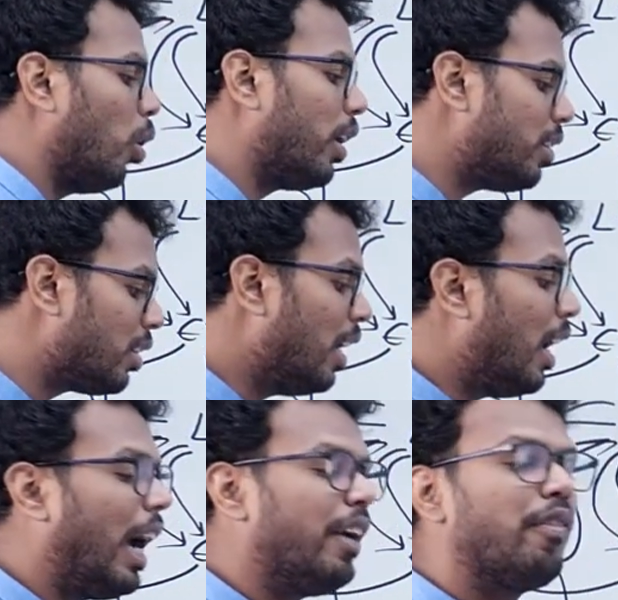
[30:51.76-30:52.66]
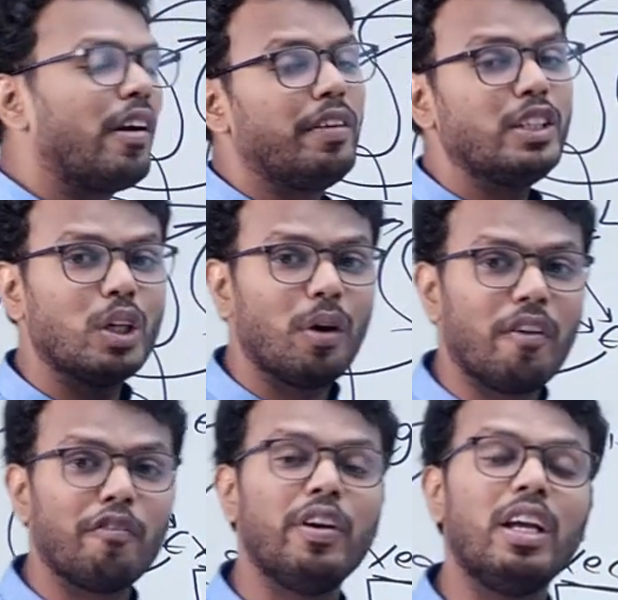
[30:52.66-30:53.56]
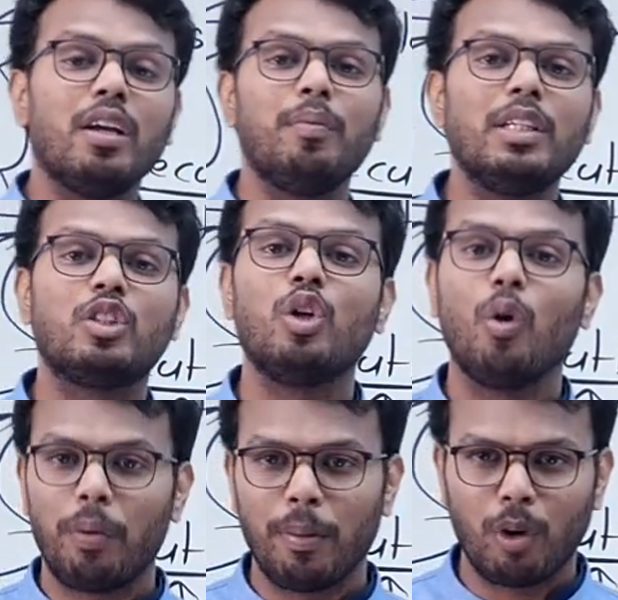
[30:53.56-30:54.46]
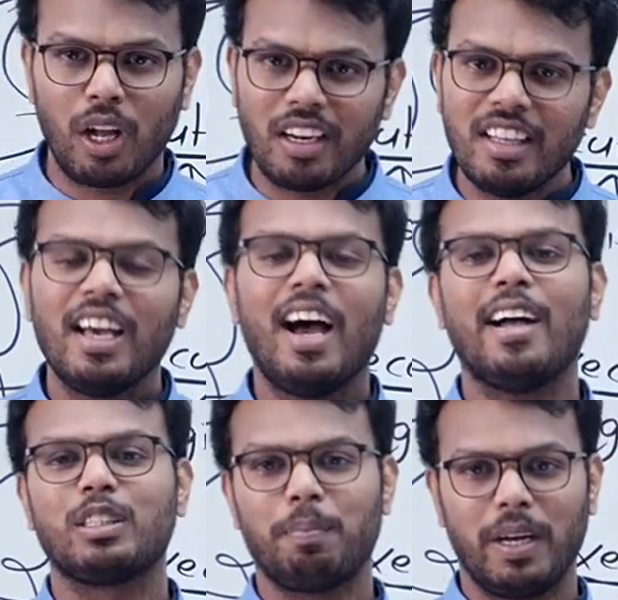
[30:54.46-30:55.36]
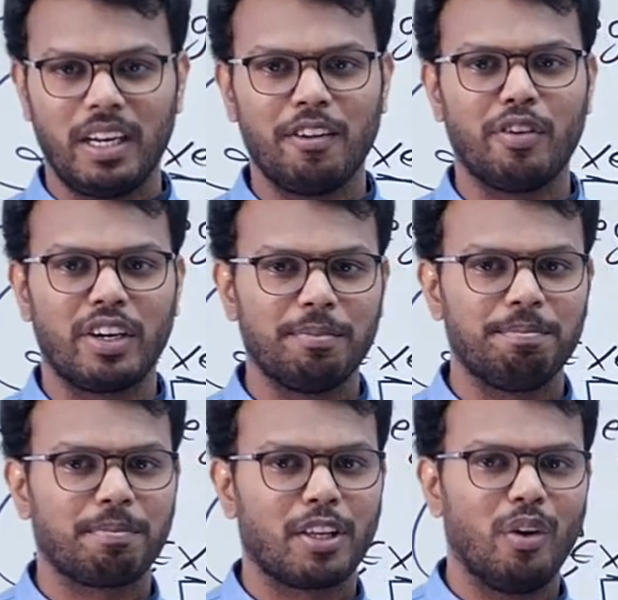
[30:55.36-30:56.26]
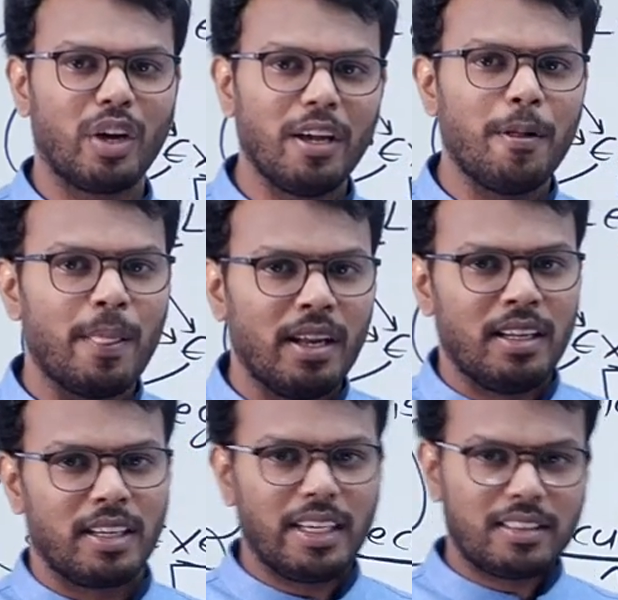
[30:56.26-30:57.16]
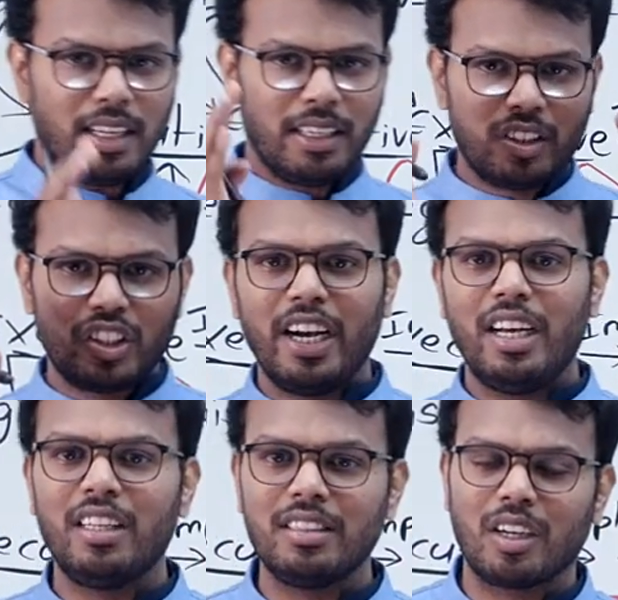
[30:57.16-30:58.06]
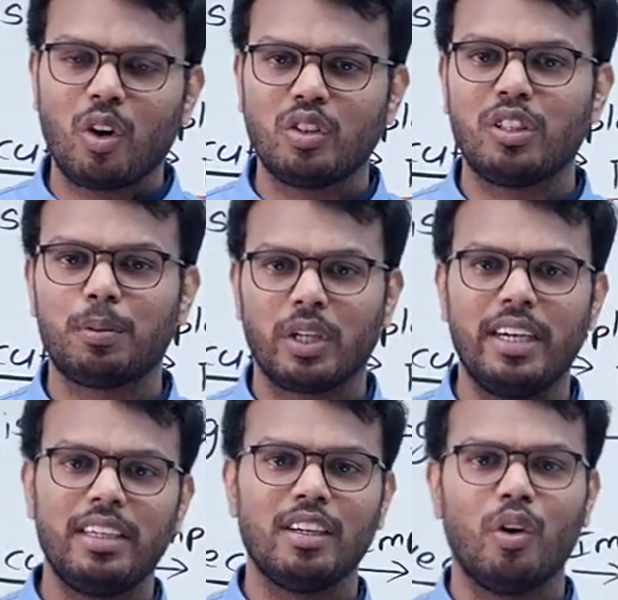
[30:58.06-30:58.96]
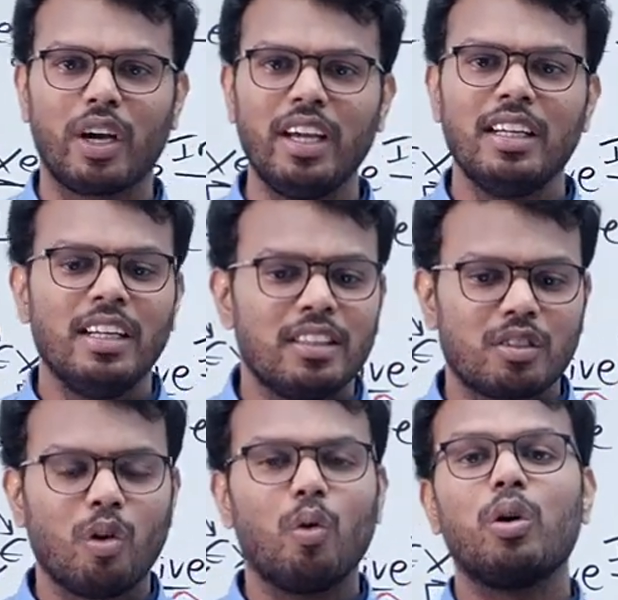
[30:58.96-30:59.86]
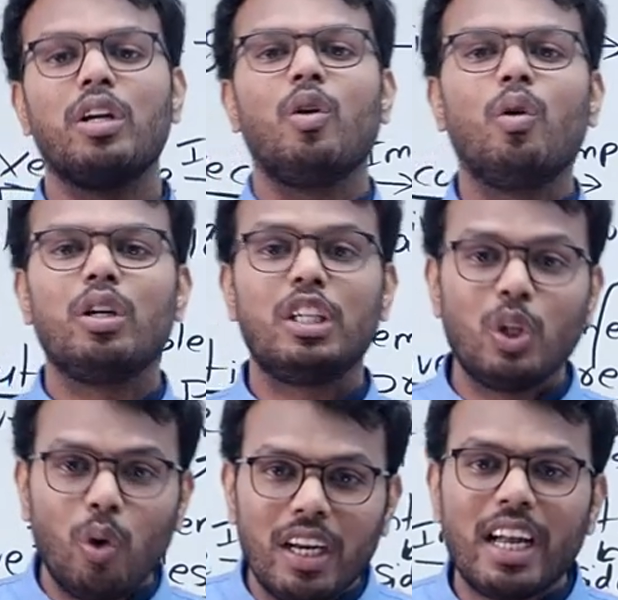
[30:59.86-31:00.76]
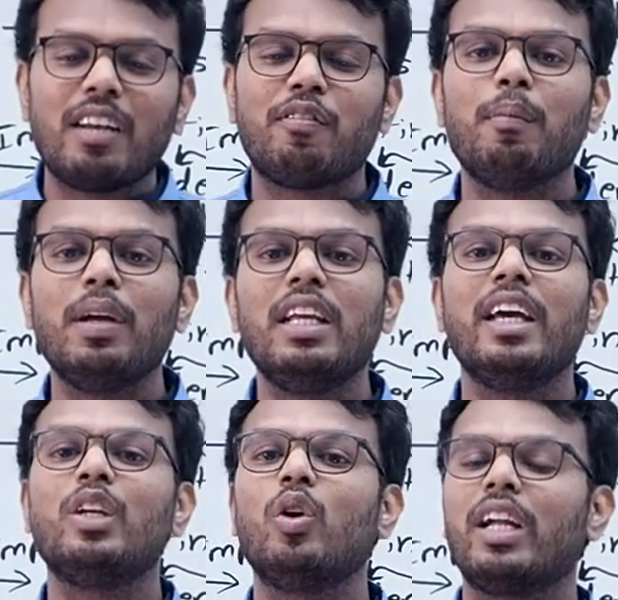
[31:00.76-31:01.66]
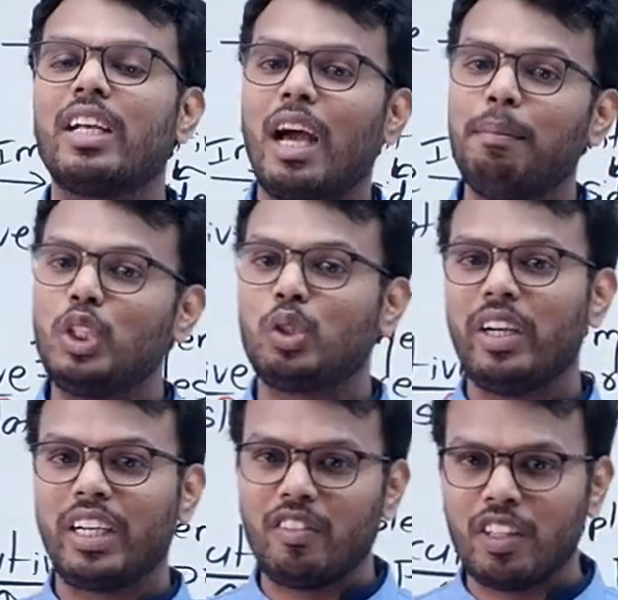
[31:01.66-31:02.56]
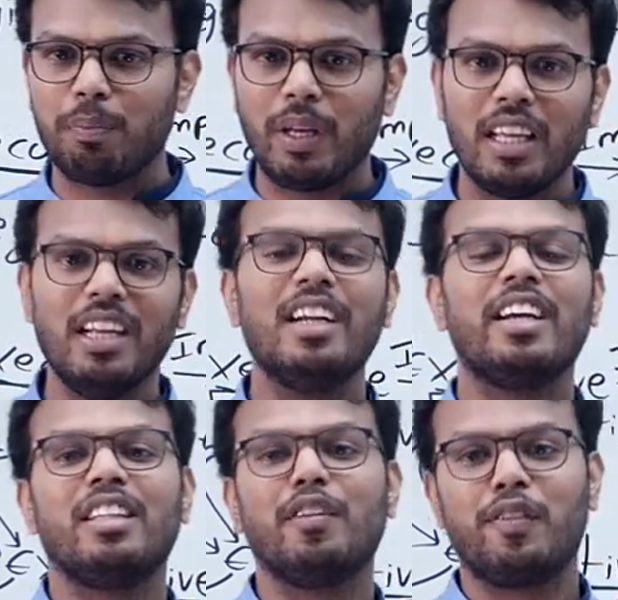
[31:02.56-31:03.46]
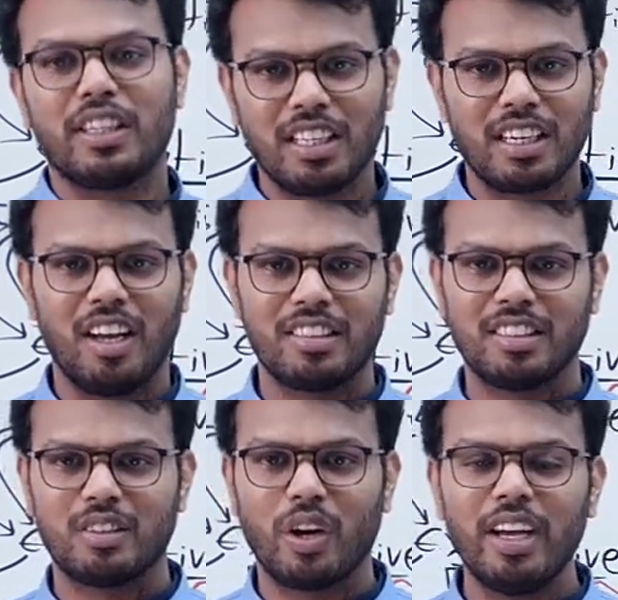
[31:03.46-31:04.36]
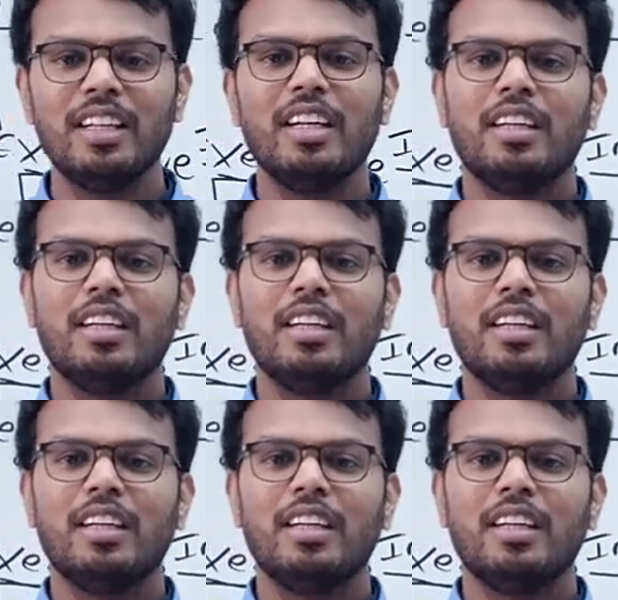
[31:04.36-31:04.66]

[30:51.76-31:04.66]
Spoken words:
holders, and for which you people are aspiring for. Okay. Guys, understanding the concepts right, okay? So, you will get familiar, you will get habituated with me in the further classes, okay?